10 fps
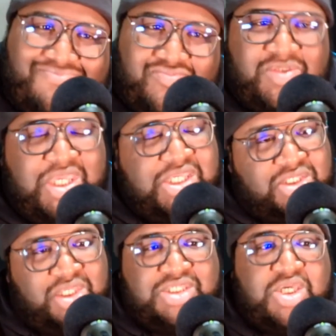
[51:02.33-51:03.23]

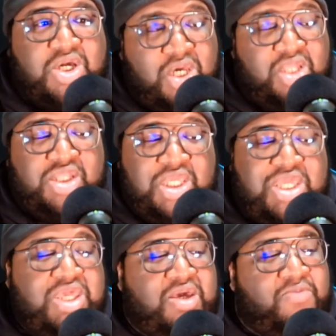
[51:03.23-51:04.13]
it's a good league,
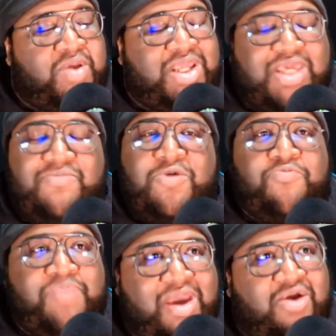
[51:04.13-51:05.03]
but it can be
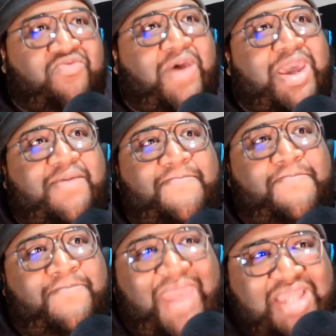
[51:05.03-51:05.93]
better. Like
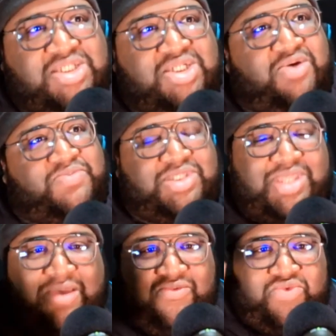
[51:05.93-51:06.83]
matchups,
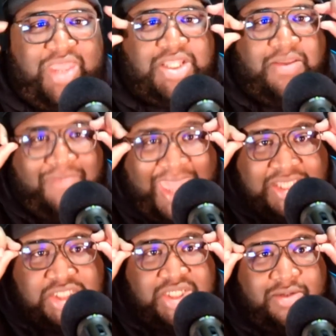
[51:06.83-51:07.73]
like the
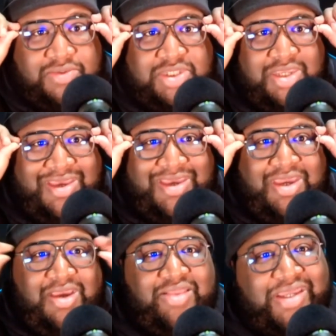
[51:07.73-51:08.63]
matchups.
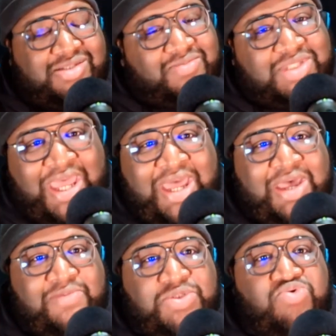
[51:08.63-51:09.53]
Like sometimes
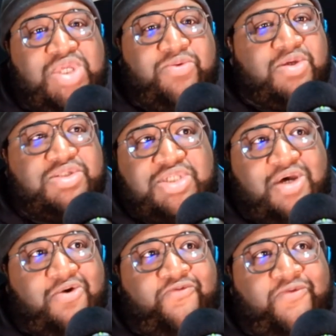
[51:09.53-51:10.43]
you give
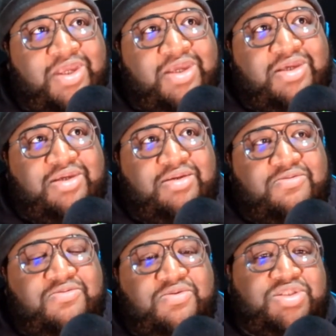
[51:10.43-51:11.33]
yourself
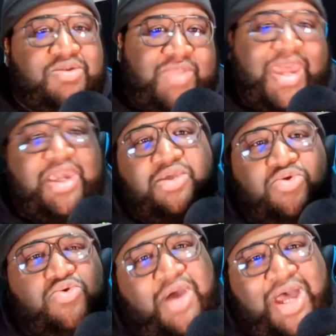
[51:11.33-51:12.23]
some, like,
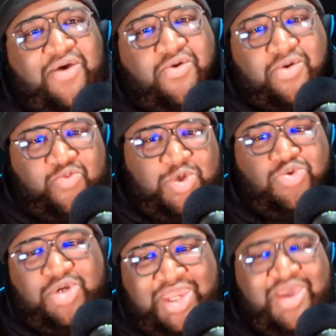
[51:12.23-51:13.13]
how when you look
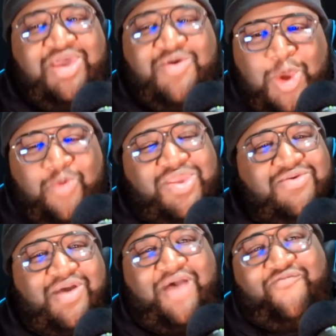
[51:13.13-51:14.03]
at, I'm
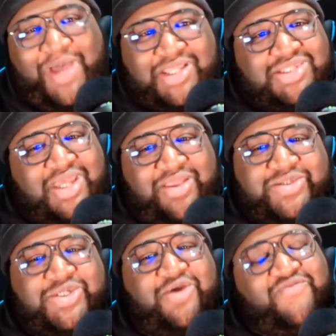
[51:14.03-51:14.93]
about to sound like
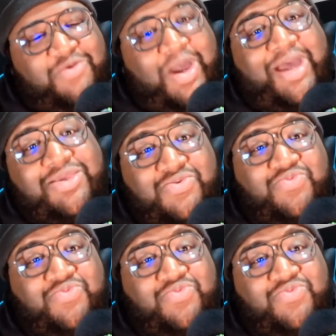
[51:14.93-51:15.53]
Surf. You know how you